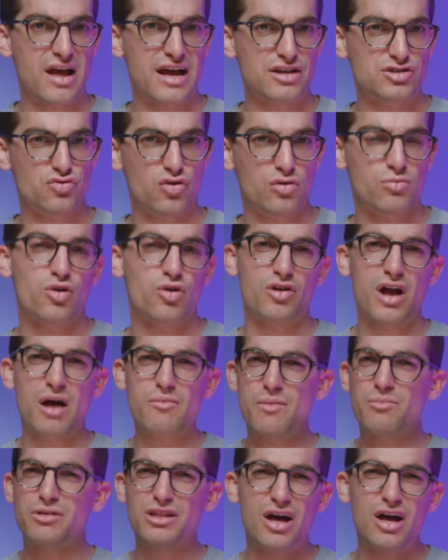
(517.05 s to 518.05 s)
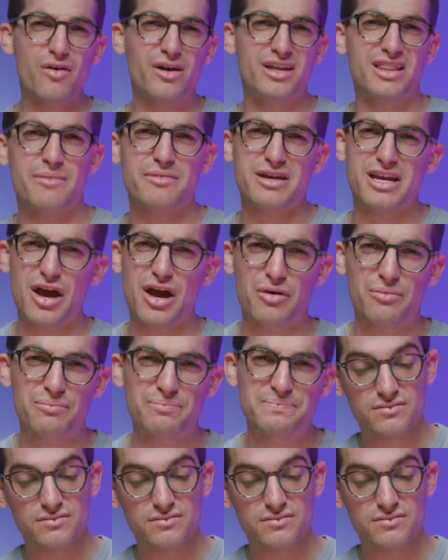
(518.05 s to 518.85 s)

as normal? Comment below and let me know.